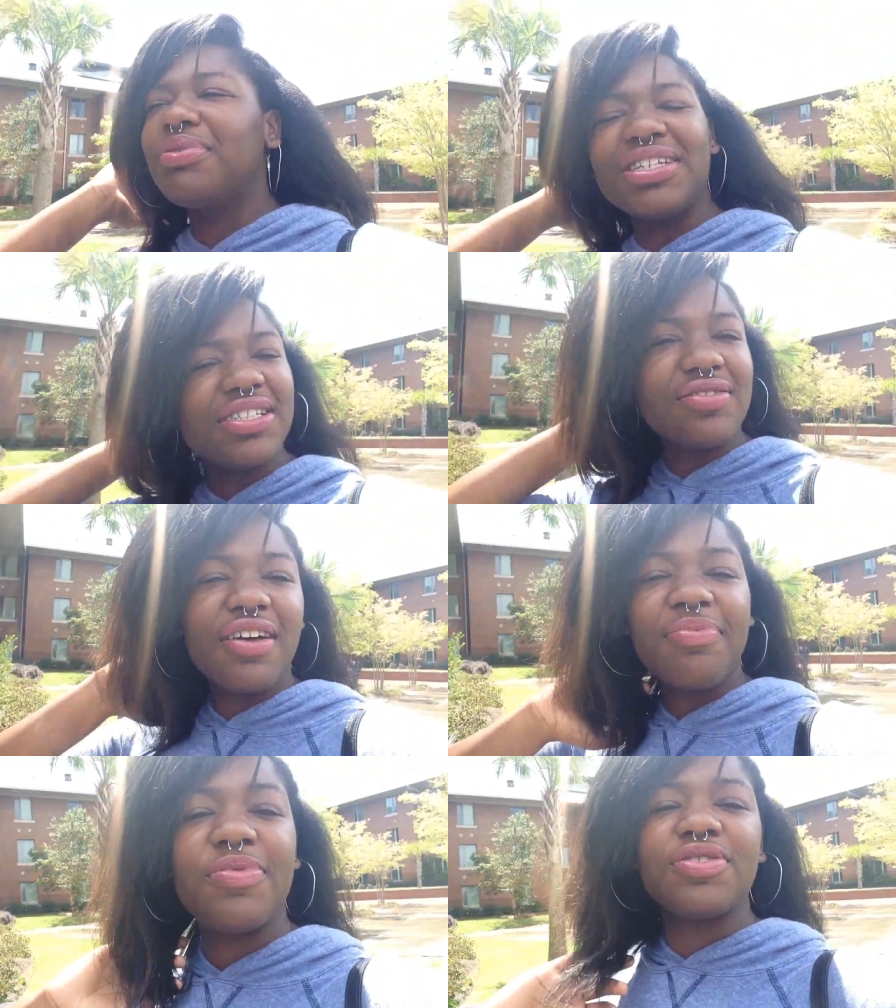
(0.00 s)
But it
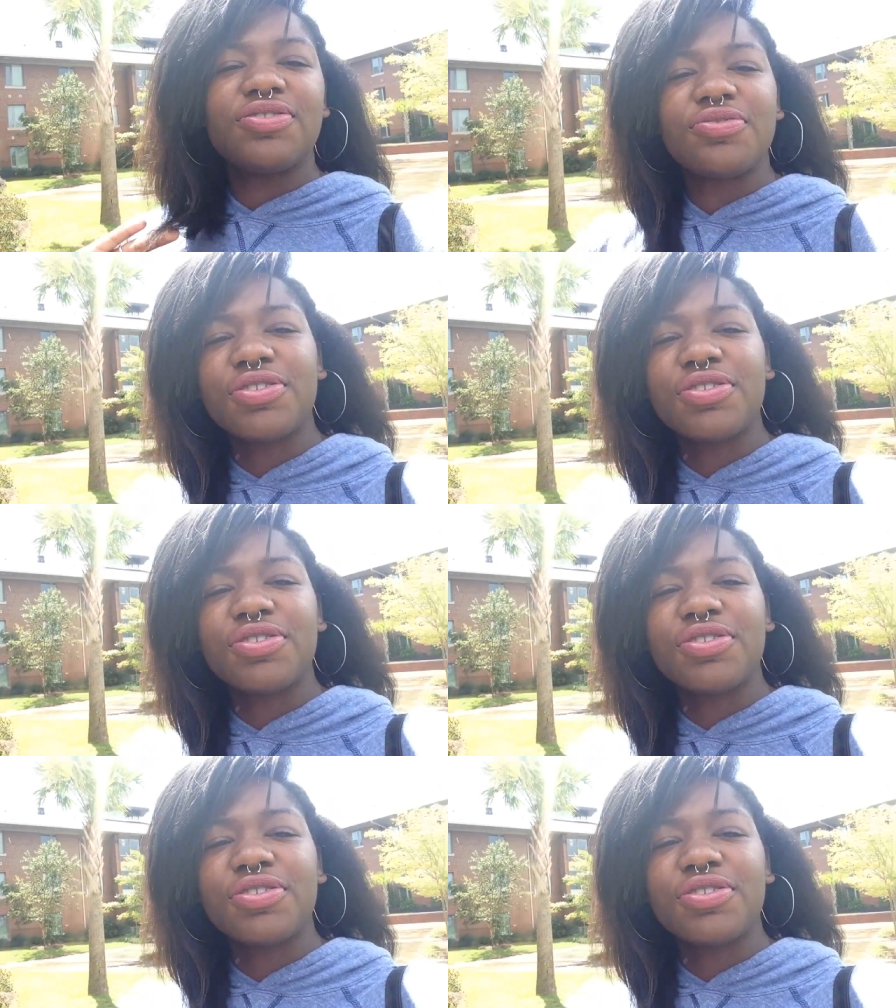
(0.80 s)
just so happens to